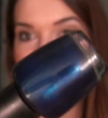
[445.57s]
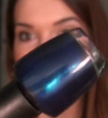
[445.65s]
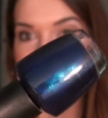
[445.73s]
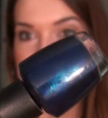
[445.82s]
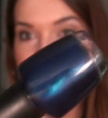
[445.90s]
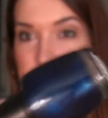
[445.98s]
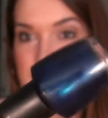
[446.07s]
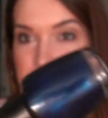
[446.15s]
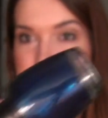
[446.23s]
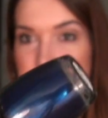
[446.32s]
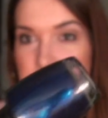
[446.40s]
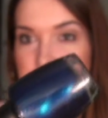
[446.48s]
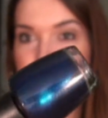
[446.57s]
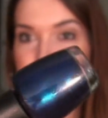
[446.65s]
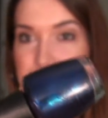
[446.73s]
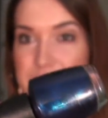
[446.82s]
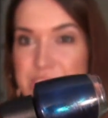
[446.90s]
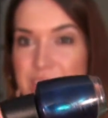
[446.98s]
but a lot of a lot
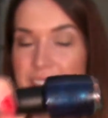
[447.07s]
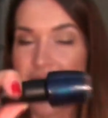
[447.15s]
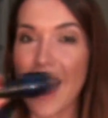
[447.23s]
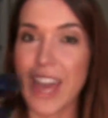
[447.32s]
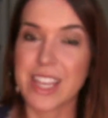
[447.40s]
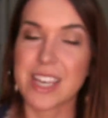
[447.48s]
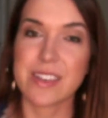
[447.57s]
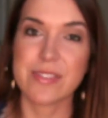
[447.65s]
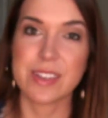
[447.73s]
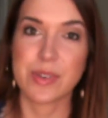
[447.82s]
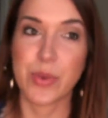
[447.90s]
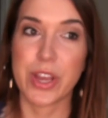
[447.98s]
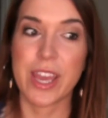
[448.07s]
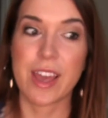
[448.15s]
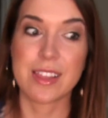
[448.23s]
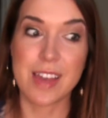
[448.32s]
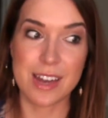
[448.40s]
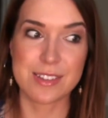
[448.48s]
darker, which I love wearing
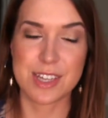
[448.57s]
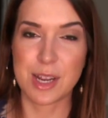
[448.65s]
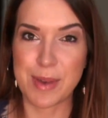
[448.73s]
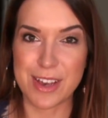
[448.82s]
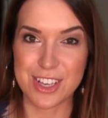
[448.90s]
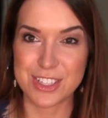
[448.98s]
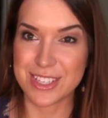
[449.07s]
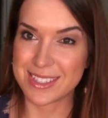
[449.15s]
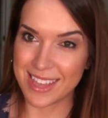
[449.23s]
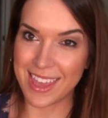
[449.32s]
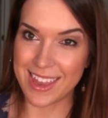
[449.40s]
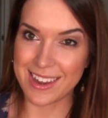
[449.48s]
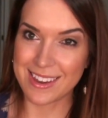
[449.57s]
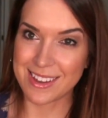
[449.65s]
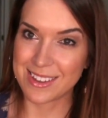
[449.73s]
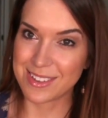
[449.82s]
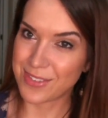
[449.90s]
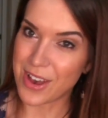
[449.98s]
a lot of dark polishes
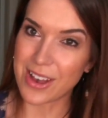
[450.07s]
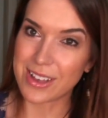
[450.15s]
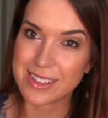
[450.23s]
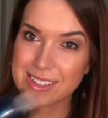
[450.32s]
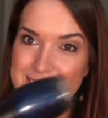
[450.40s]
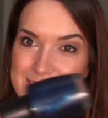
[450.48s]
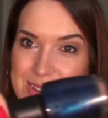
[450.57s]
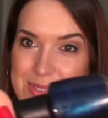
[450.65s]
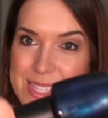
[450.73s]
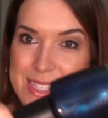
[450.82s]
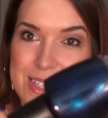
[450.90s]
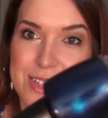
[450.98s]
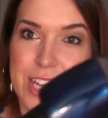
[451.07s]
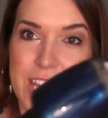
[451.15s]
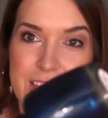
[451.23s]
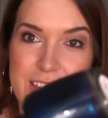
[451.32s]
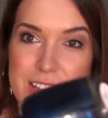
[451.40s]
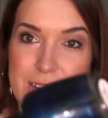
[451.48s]
in fall, so this is a
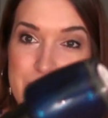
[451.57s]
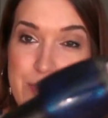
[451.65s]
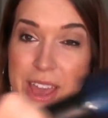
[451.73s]
great color.